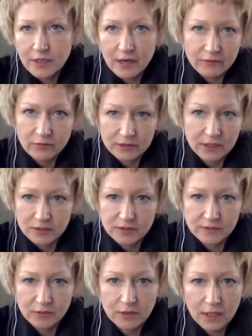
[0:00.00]
everyone can
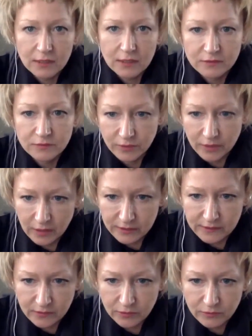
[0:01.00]
just go ahead and do the
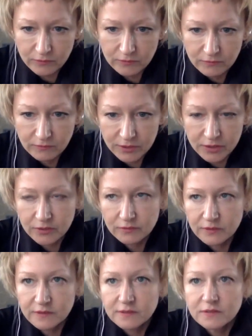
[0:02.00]
ICO. But
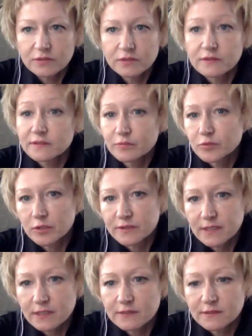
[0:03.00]
this is not an easy
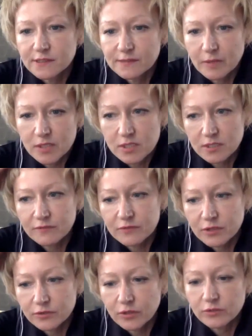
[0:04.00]
process, especially
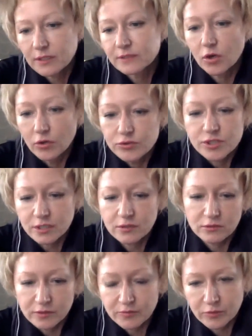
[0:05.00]
if you're not an on-chain
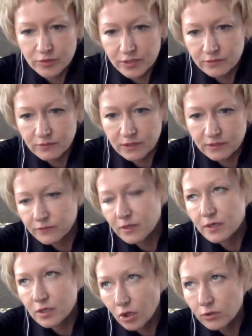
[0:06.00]
only project, right? If
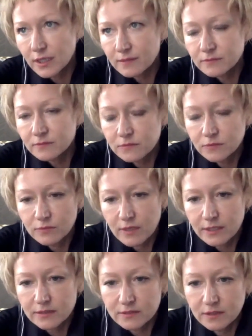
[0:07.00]
you're a golem,
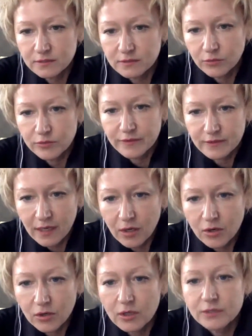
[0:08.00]
right, or the
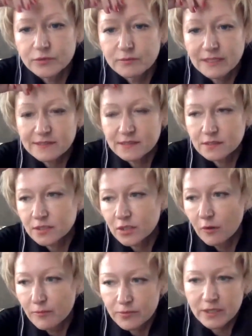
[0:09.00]
DAO, and you basically
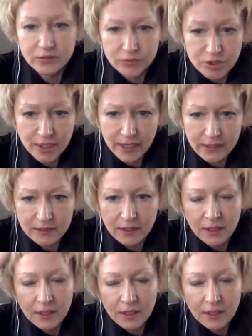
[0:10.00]
operate on chain,